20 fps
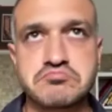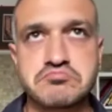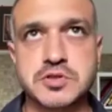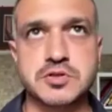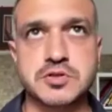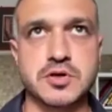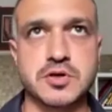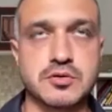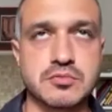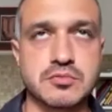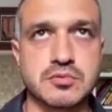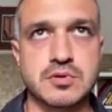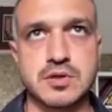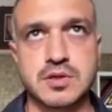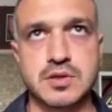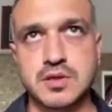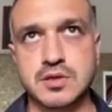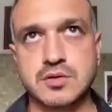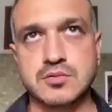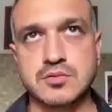you know,
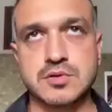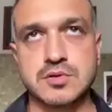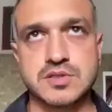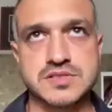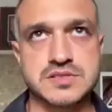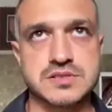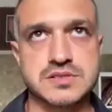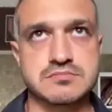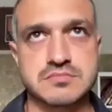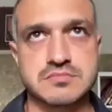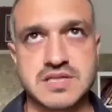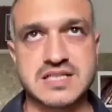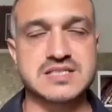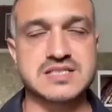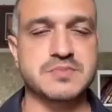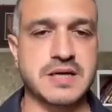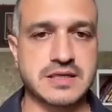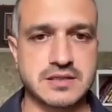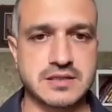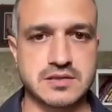was
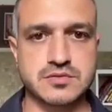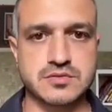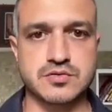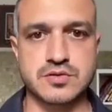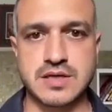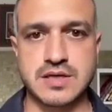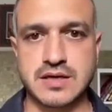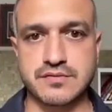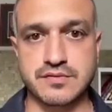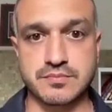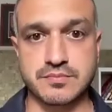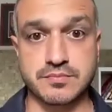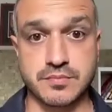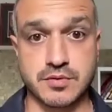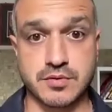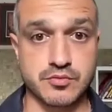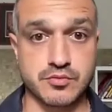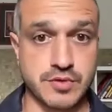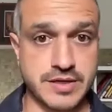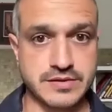expected to have a
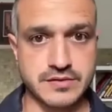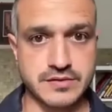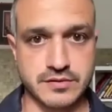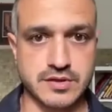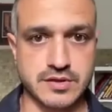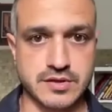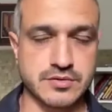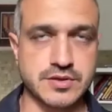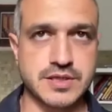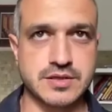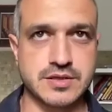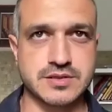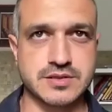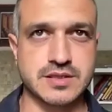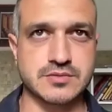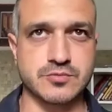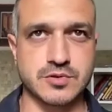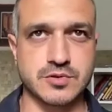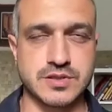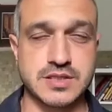greater career than
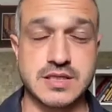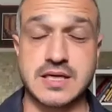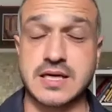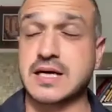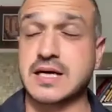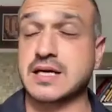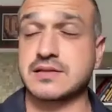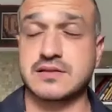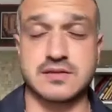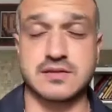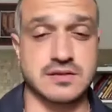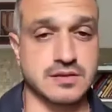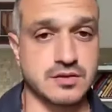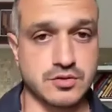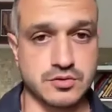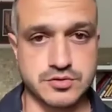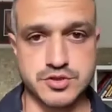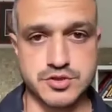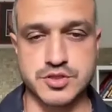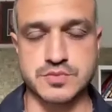what he had. He
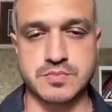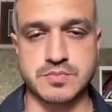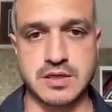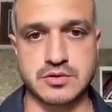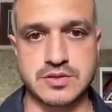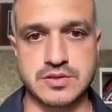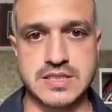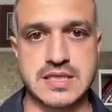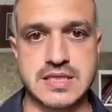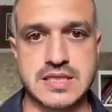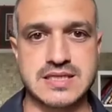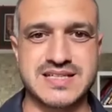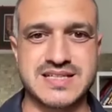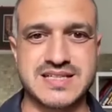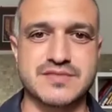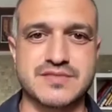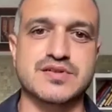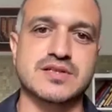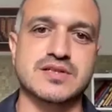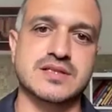launched Balotelli.
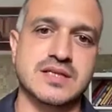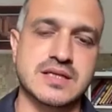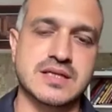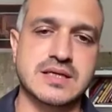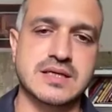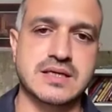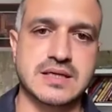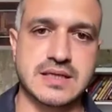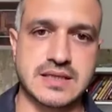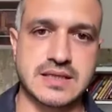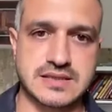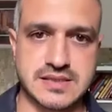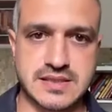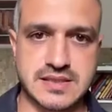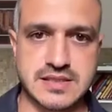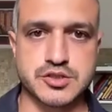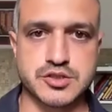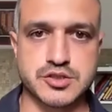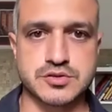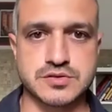Even as a
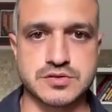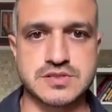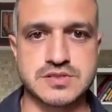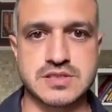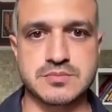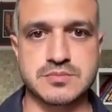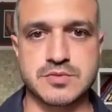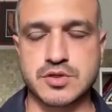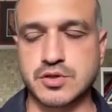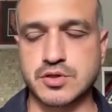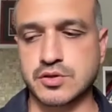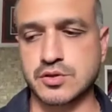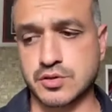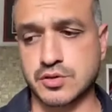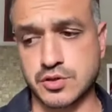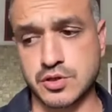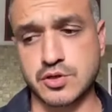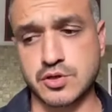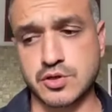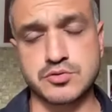national team
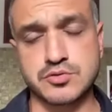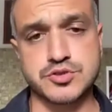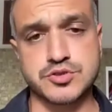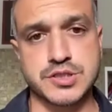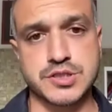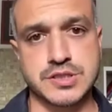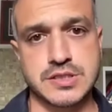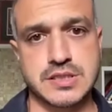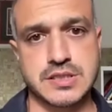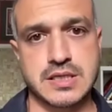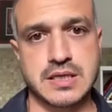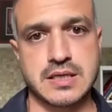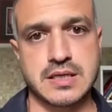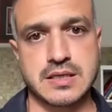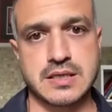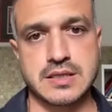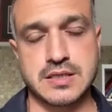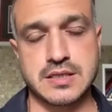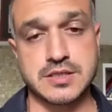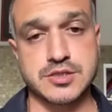coach, he
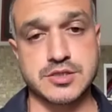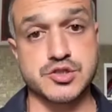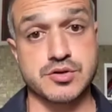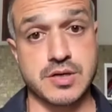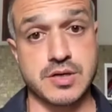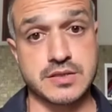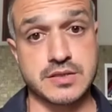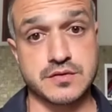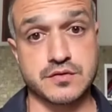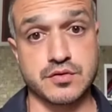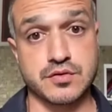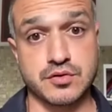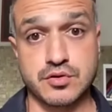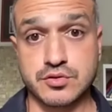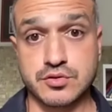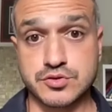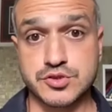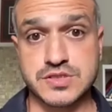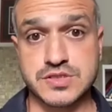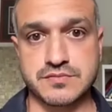tried to
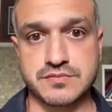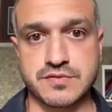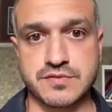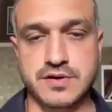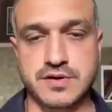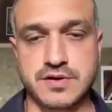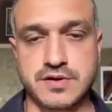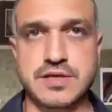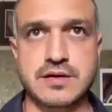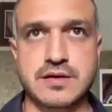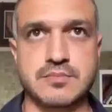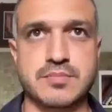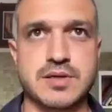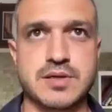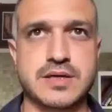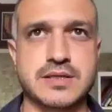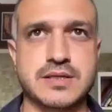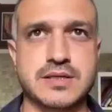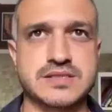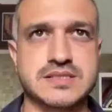launch some very young
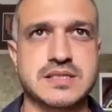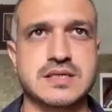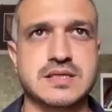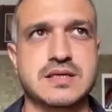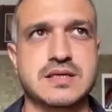players.